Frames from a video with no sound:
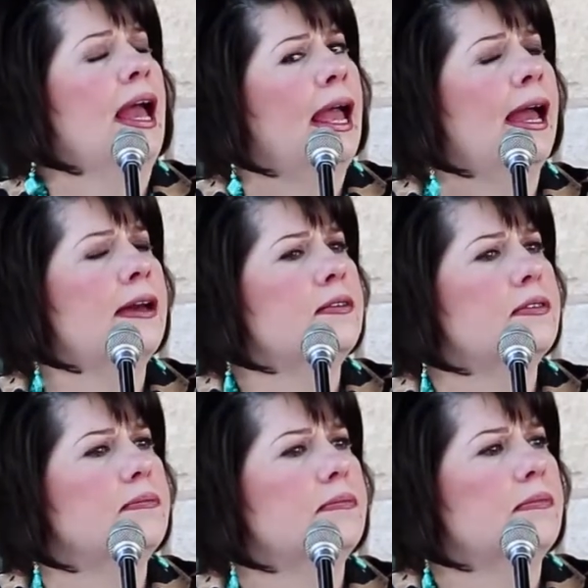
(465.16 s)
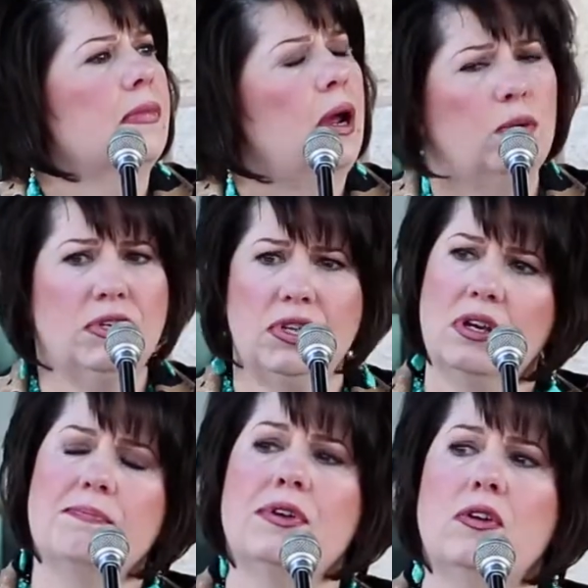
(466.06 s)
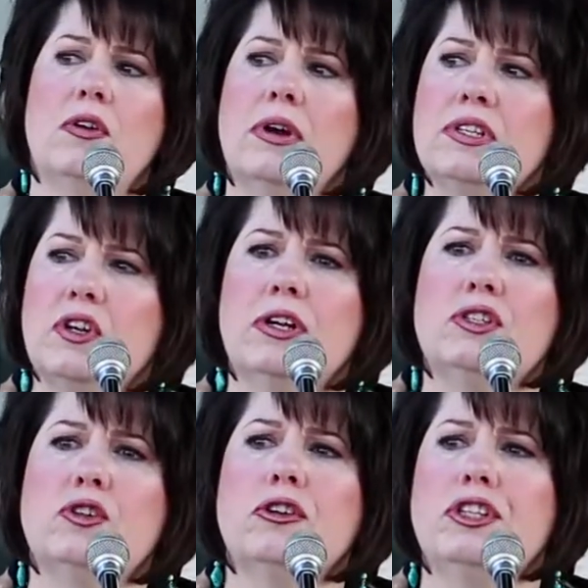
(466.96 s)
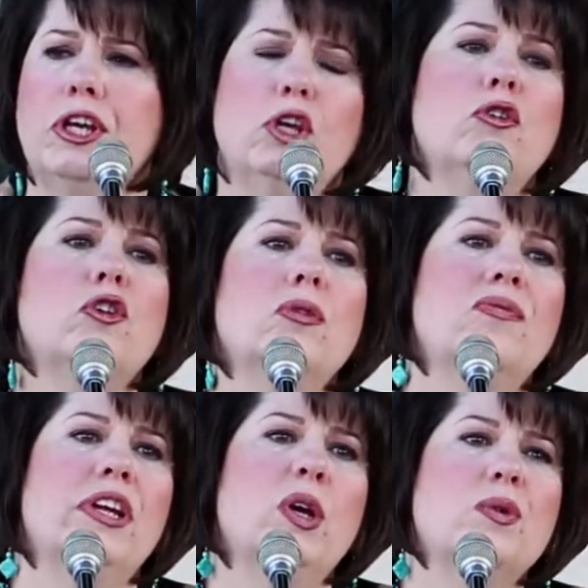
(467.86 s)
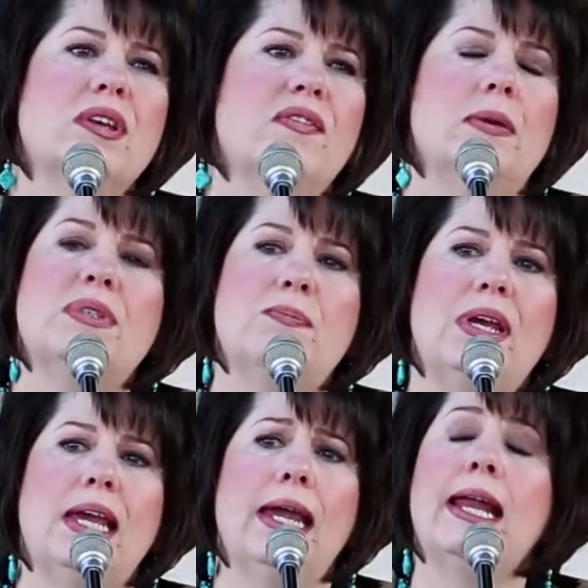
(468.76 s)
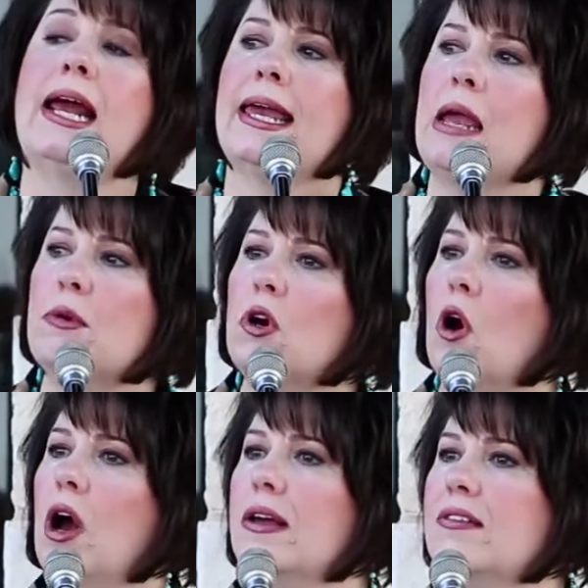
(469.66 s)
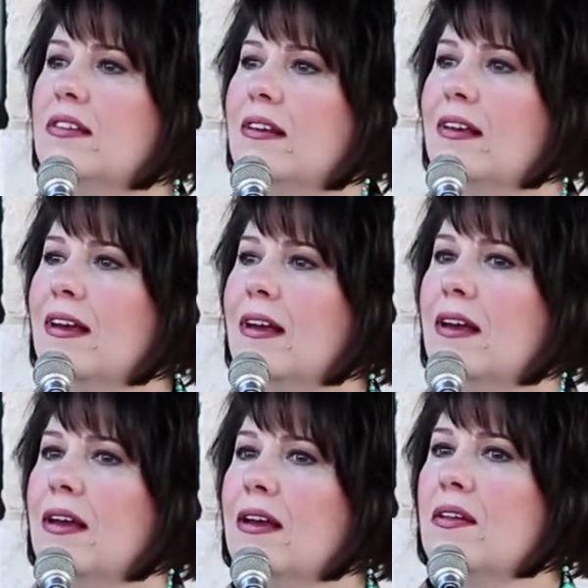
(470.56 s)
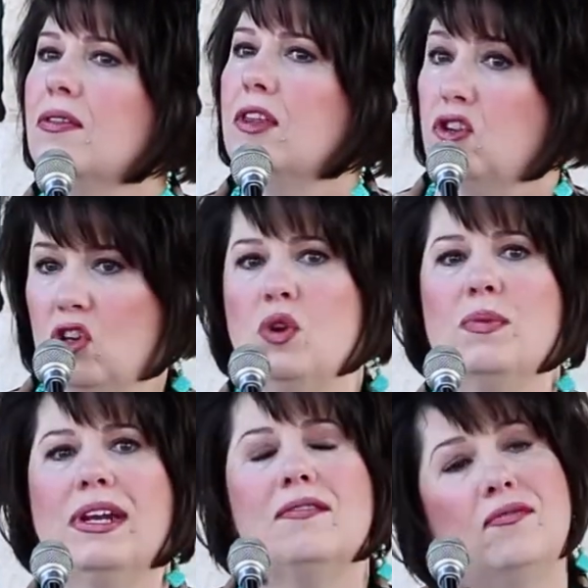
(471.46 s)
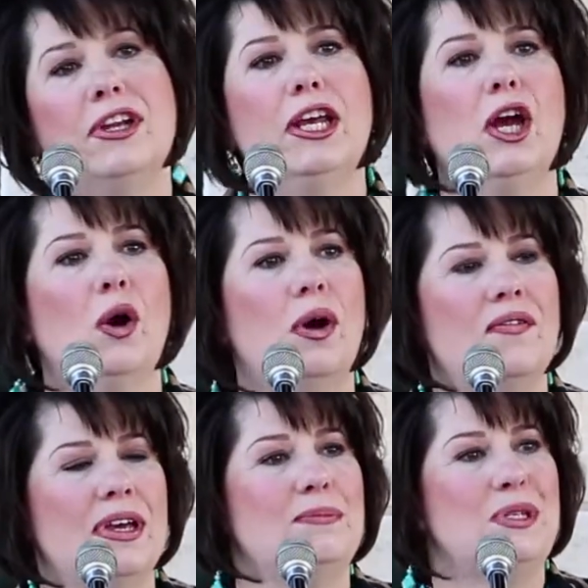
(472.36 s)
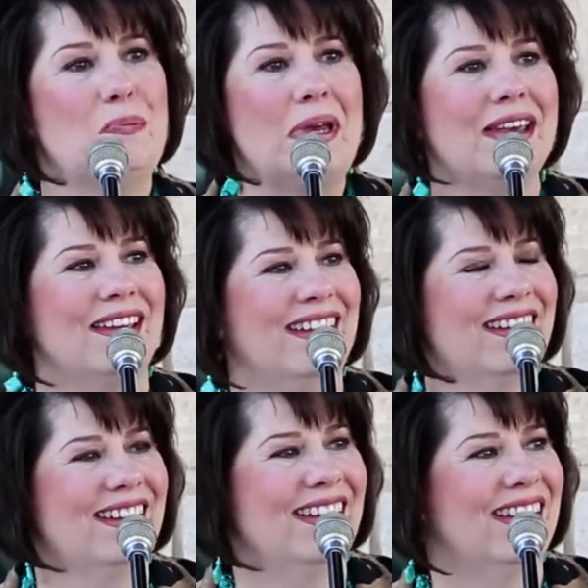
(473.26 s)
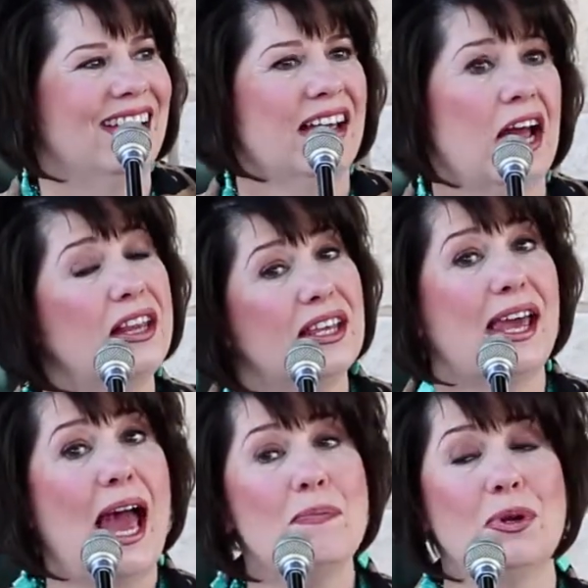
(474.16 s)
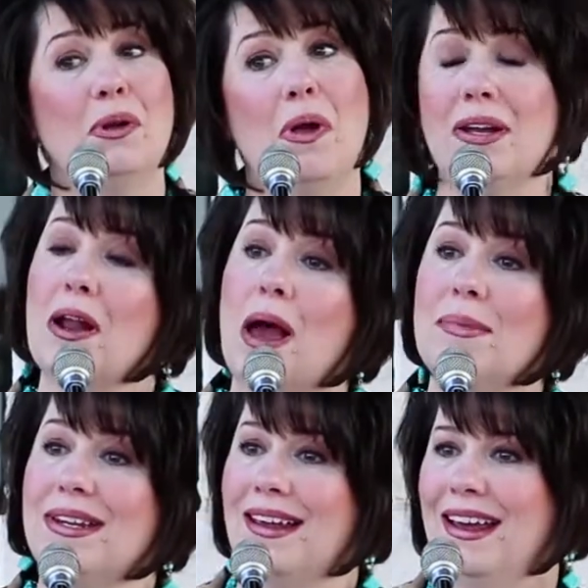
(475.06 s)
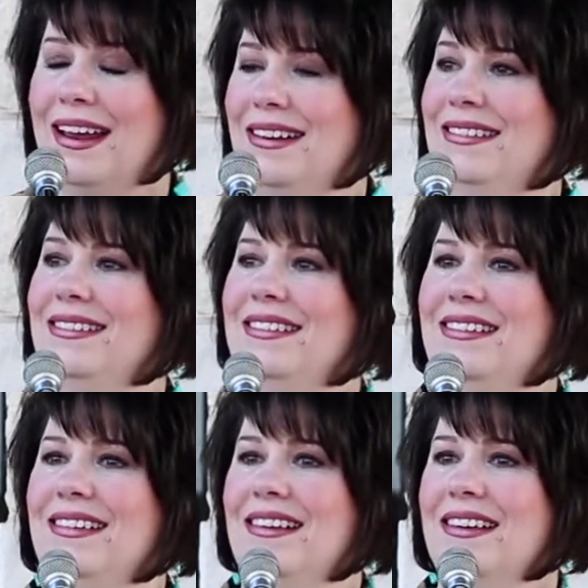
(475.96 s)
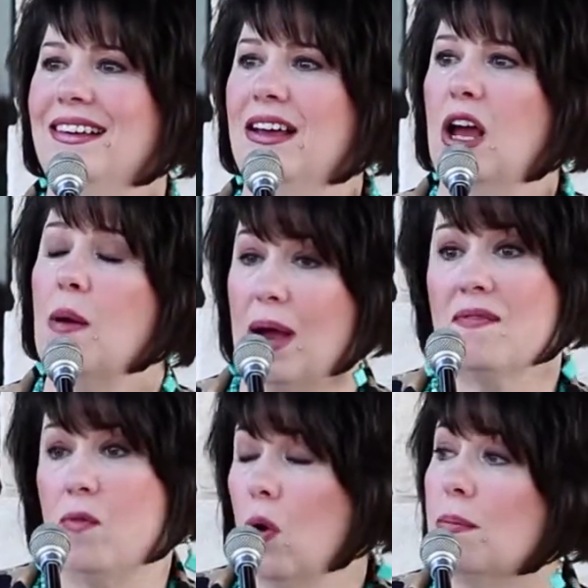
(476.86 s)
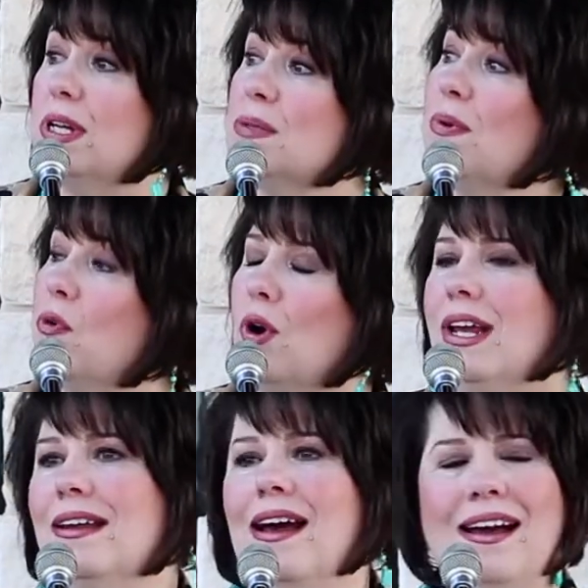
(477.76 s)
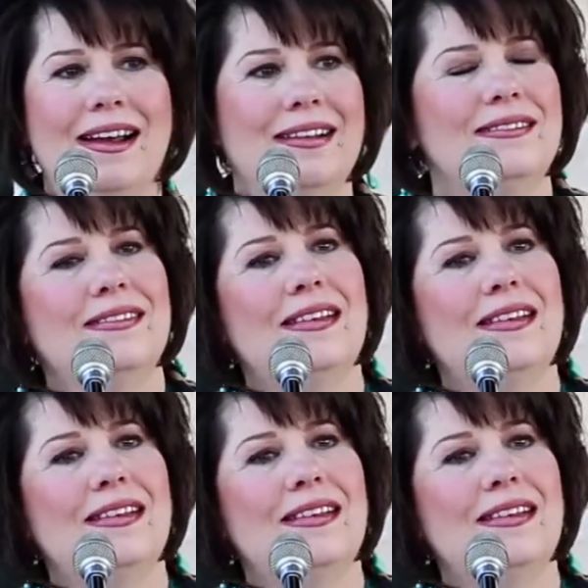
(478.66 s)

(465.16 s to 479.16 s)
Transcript: And I went to the computer and started searching YouTube videos of him speaking, and I came across the 2-minute video of him speaking at the Capitol on NAMI Day, about 4 months before he died.